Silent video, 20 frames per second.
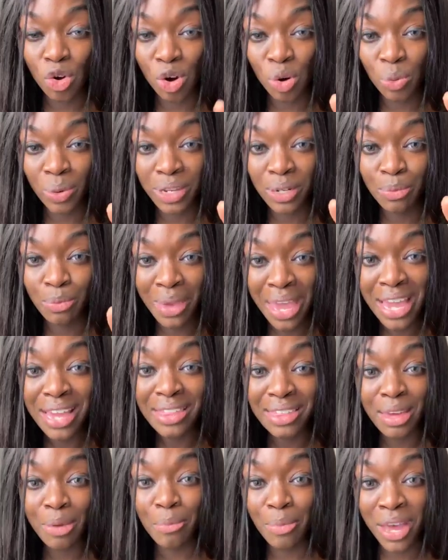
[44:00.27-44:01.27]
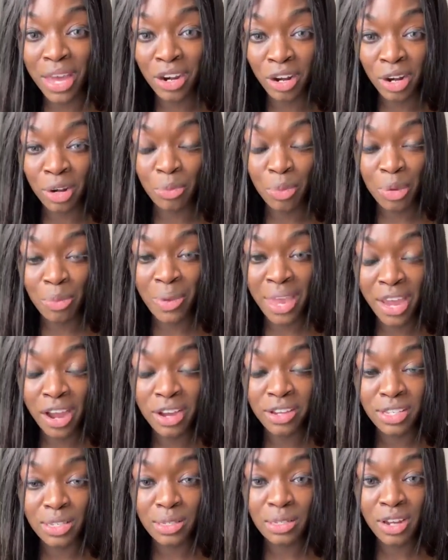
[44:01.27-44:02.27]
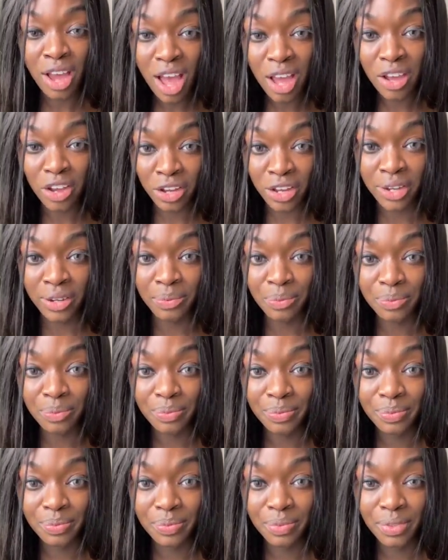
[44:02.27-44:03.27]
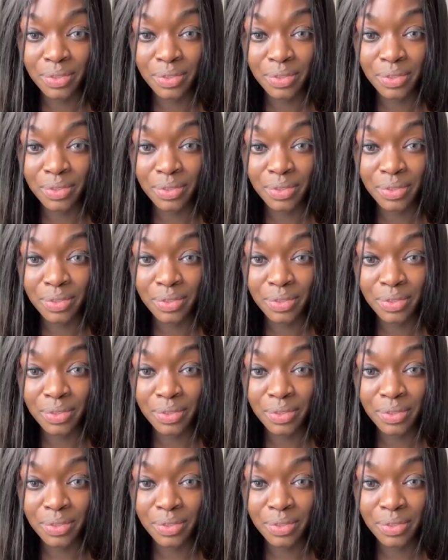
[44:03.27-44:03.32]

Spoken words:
that, or we make them better and we make us not good,